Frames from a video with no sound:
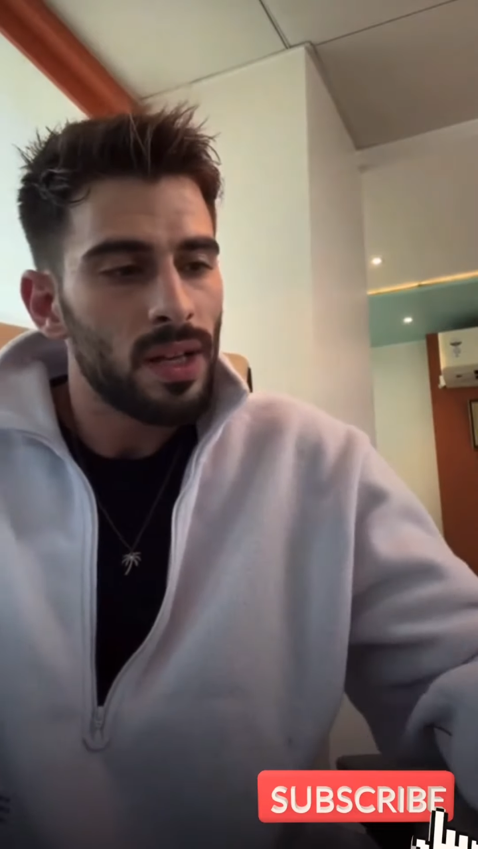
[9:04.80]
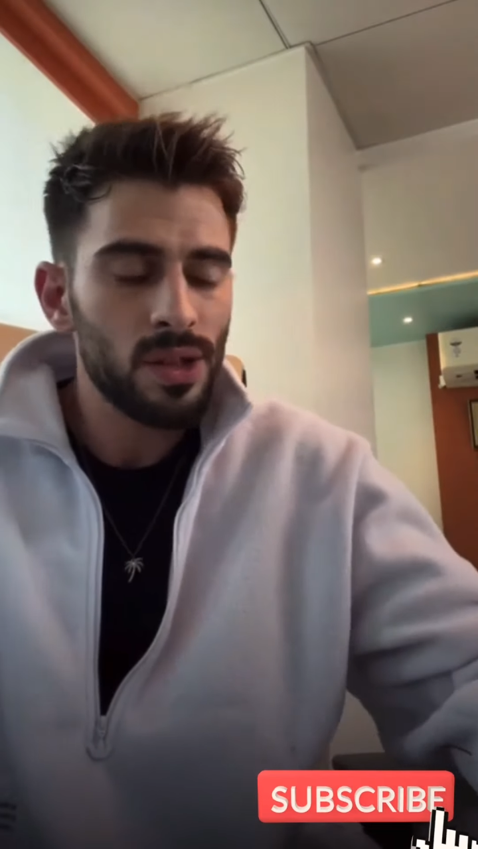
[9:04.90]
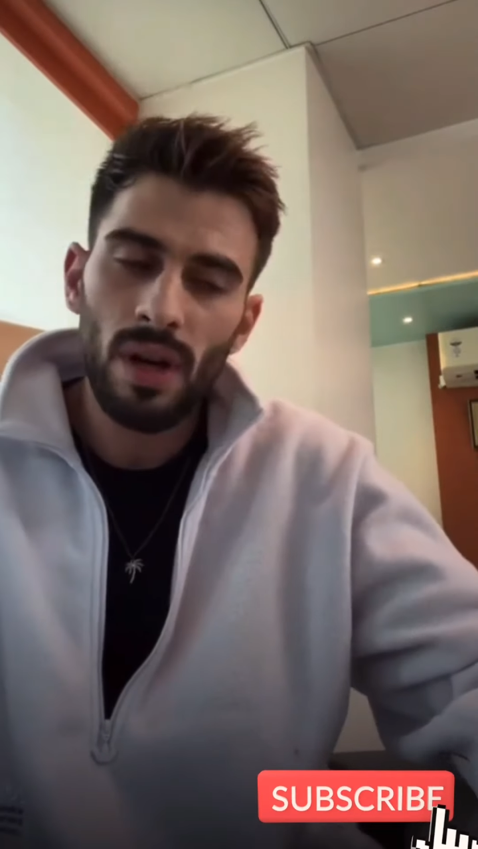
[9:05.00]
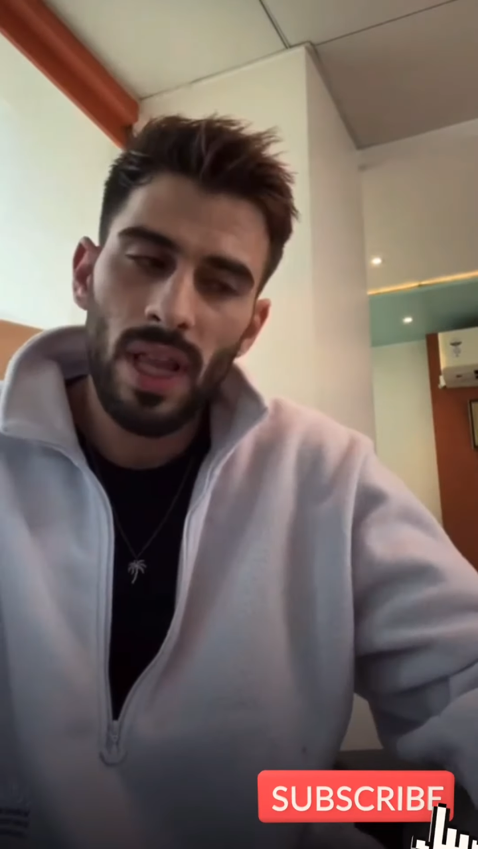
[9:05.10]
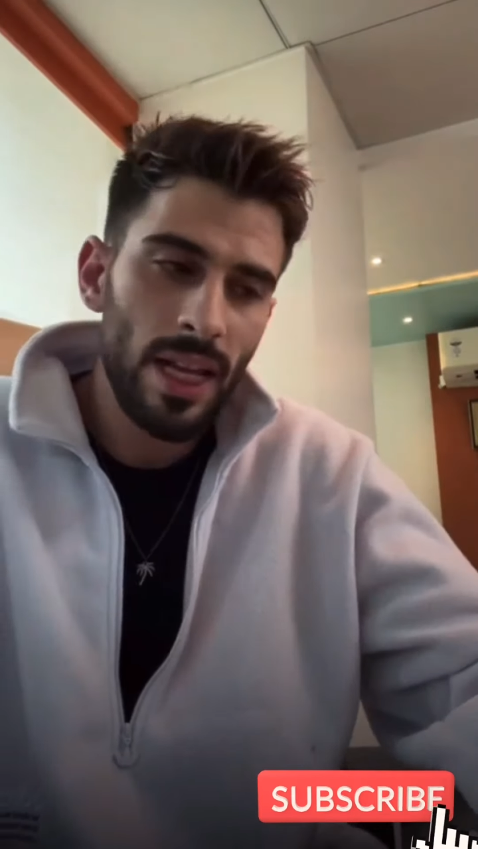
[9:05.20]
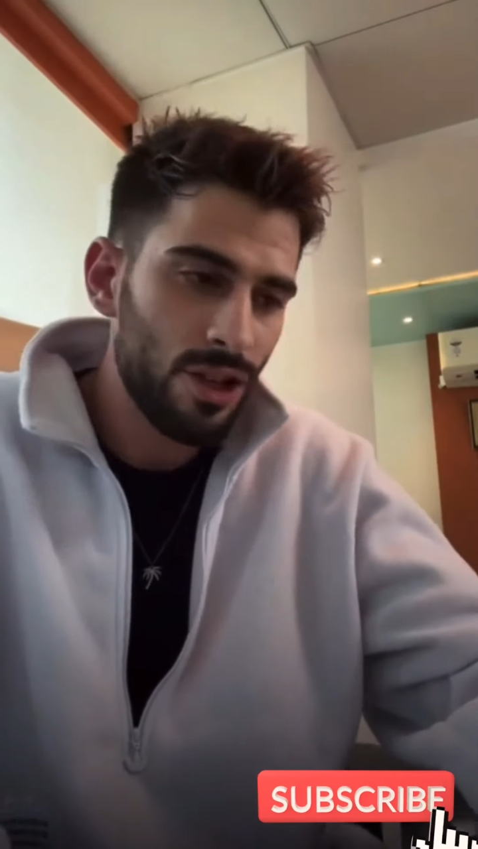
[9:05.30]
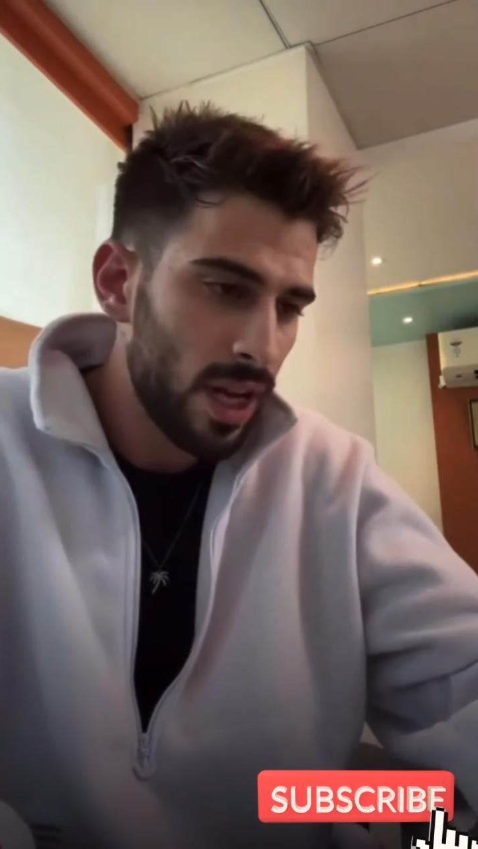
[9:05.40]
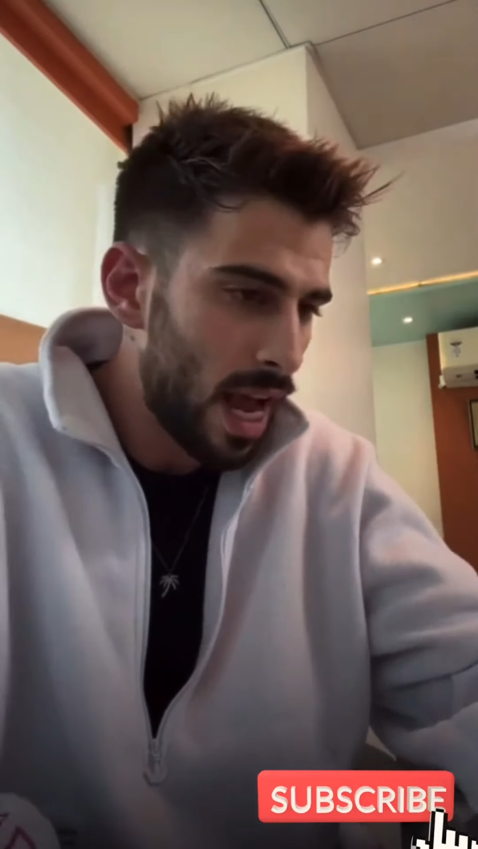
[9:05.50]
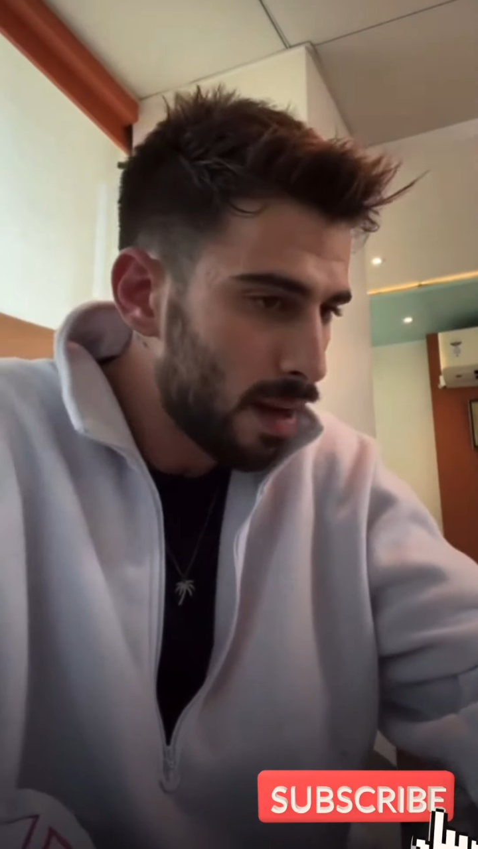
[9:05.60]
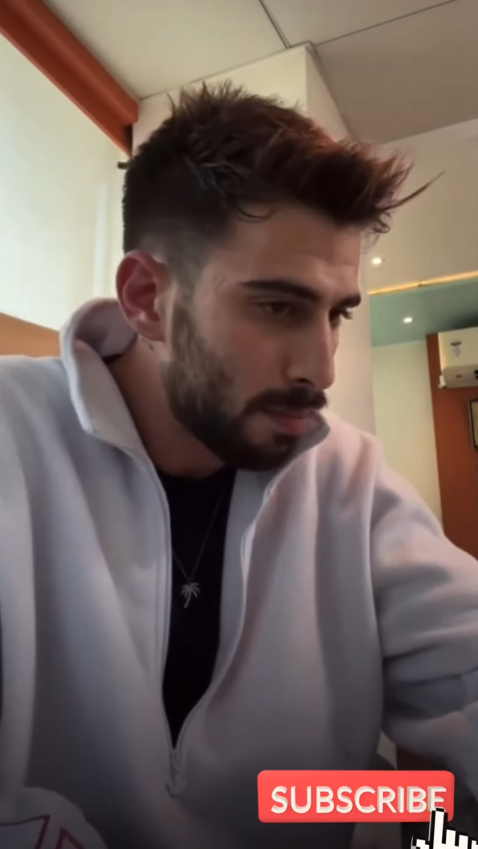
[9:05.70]
So all that
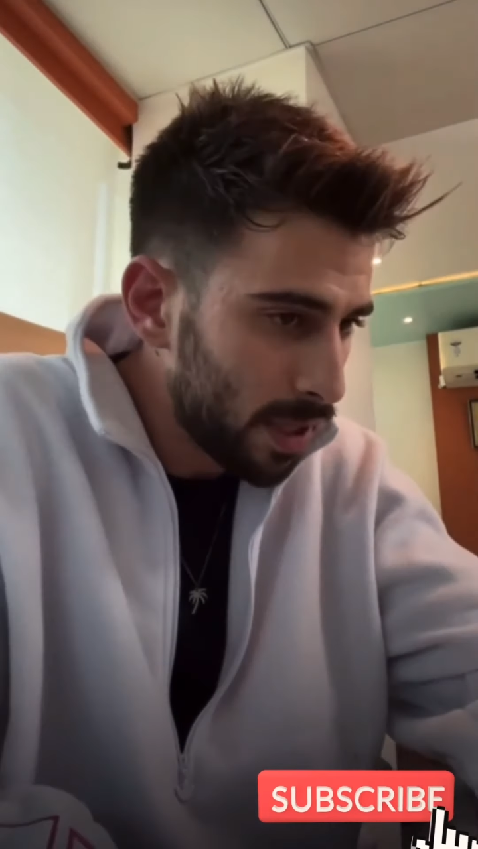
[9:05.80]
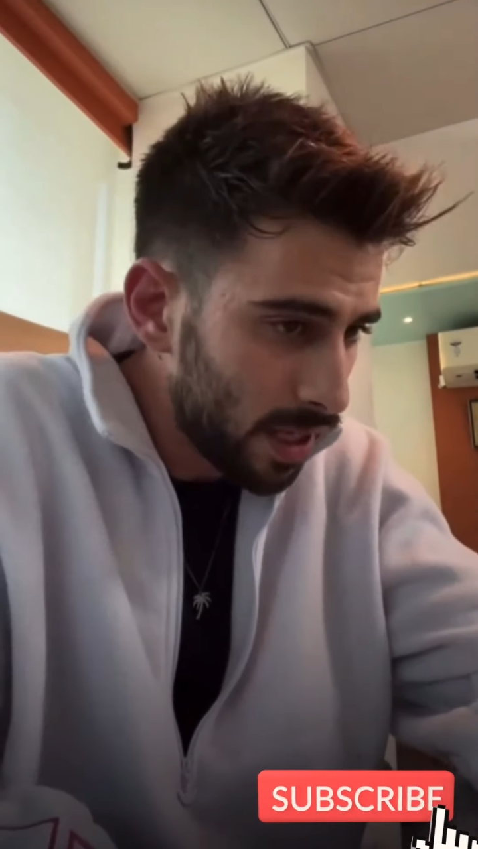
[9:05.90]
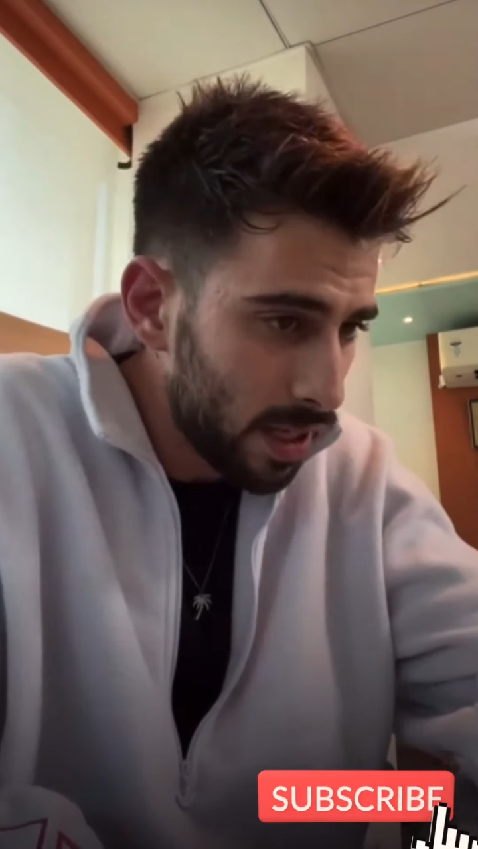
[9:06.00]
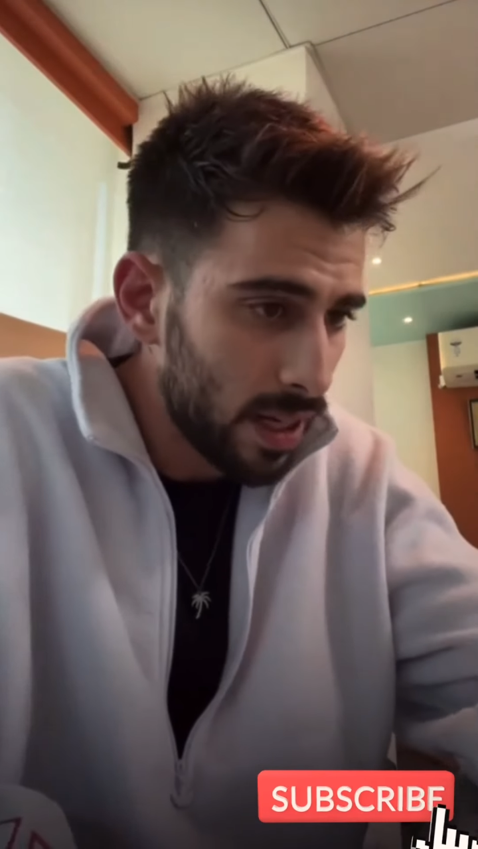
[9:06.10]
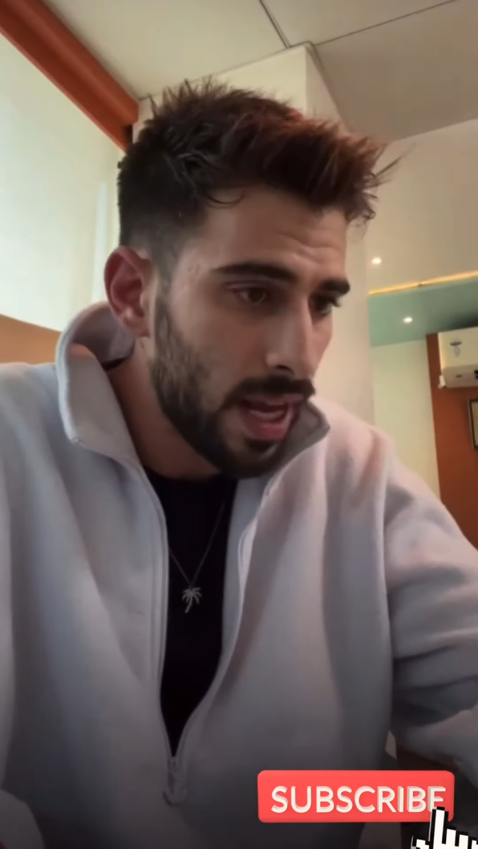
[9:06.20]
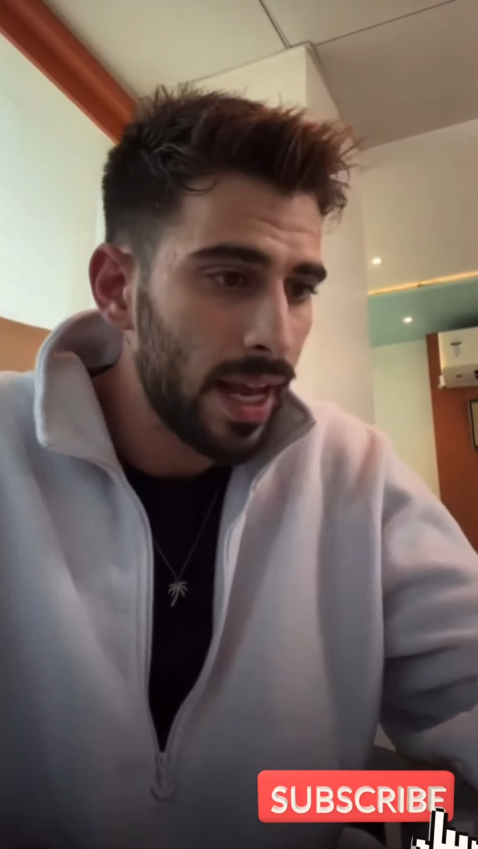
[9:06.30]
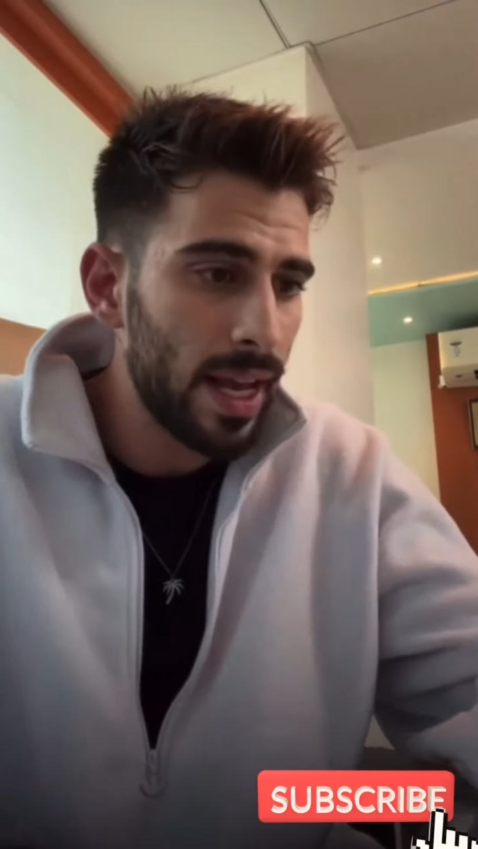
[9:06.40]
shit happened